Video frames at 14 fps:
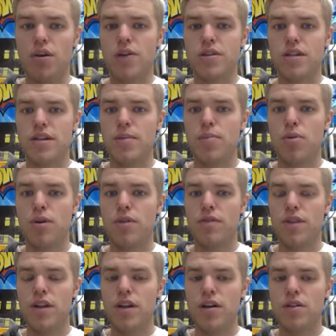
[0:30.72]
to import
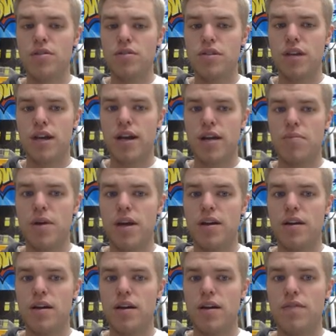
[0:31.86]
videos and kind of make
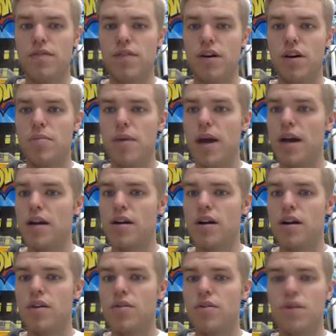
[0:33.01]
a fun
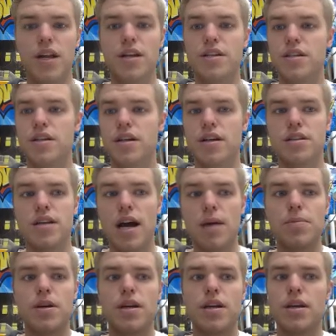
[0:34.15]
background related to your
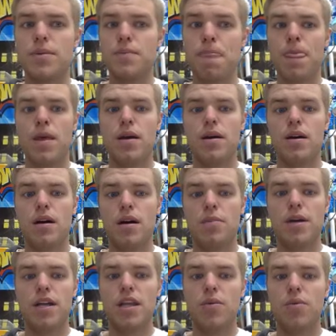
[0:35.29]
topic. And then we'll